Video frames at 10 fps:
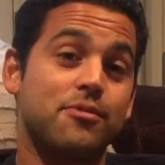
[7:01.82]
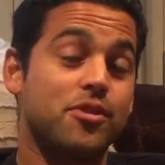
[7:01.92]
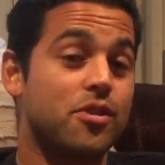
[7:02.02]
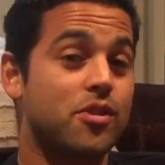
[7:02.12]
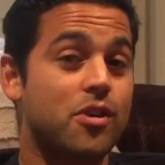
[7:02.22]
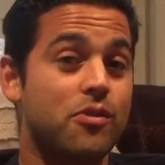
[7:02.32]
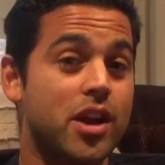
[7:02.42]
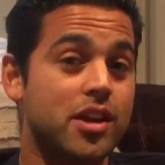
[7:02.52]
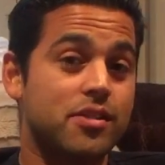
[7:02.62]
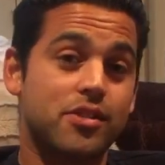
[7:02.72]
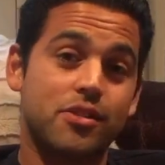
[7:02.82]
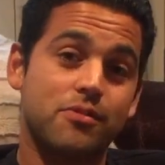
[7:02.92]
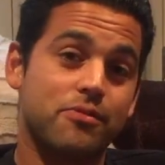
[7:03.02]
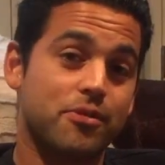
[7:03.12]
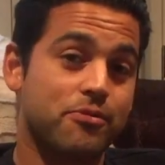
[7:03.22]
if you don't already,
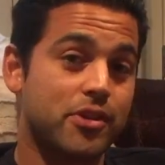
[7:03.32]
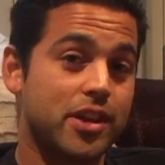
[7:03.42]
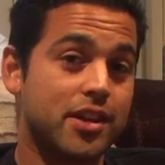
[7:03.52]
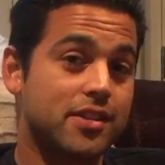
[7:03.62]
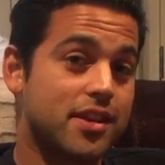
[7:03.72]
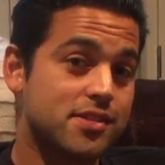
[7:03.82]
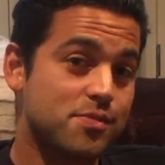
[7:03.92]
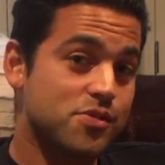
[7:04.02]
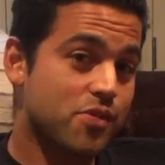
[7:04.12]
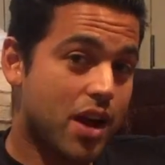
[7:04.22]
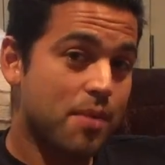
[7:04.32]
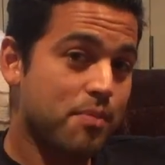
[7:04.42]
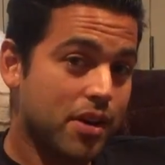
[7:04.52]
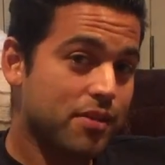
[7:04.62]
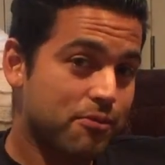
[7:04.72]
feel free to hit that subscribe
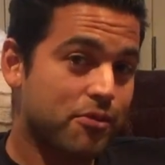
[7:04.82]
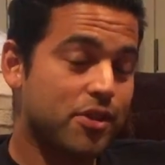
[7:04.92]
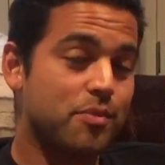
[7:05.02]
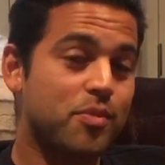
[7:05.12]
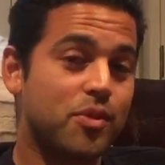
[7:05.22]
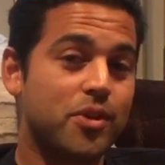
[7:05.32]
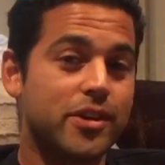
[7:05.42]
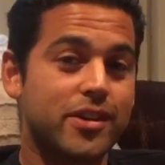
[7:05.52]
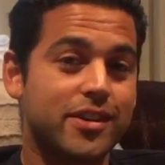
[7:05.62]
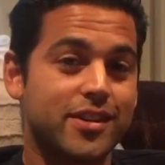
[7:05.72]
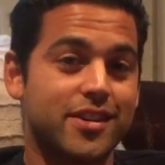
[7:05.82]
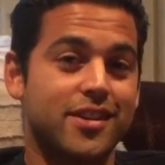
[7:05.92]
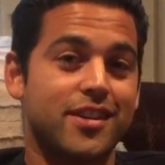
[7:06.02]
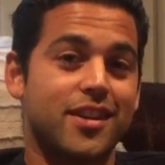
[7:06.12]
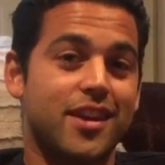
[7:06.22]
button for your boy.
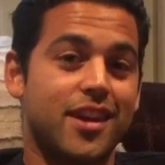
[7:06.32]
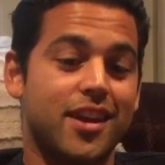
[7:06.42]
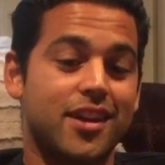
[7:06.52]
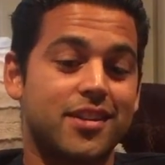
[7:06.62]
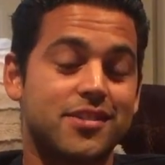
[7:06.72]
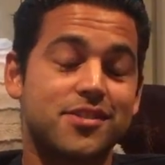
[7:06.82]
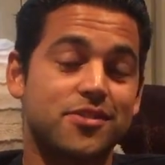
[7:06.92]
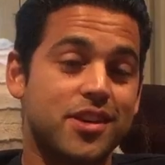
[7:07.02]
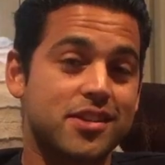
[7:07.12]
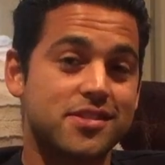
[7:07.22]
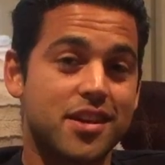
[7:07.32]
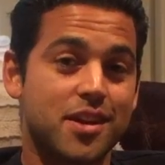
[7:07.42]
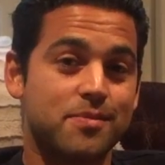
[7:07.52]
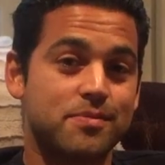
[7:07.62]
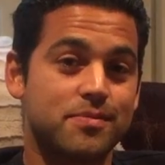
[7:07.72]
And until next
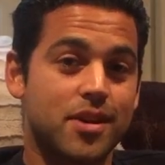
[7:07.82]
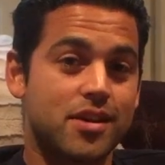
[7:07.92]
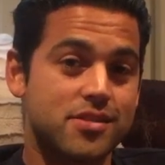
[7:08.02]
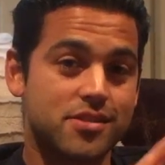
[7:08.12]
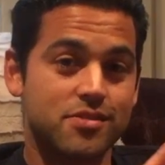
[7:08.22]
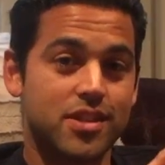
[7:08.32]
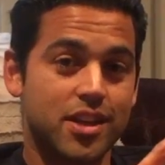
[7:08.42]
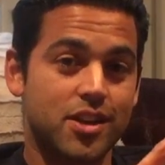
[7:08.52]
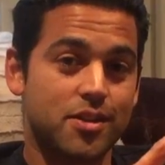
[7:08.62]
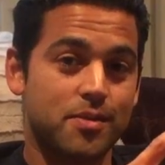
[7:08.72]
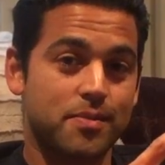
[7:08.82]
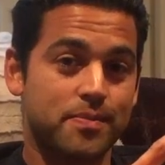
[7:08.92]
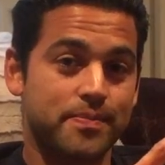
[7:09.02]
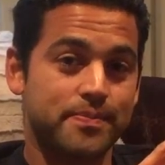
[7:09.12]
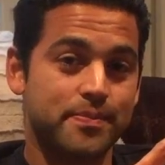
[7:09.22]
time, I'll see you later.
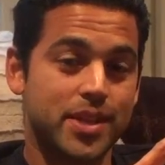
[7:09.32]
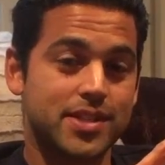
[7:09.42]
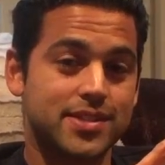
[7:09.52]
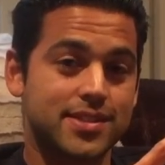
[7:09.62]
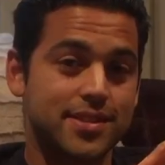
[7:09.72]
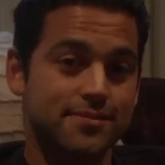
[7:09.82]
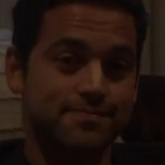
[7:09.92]
Peace.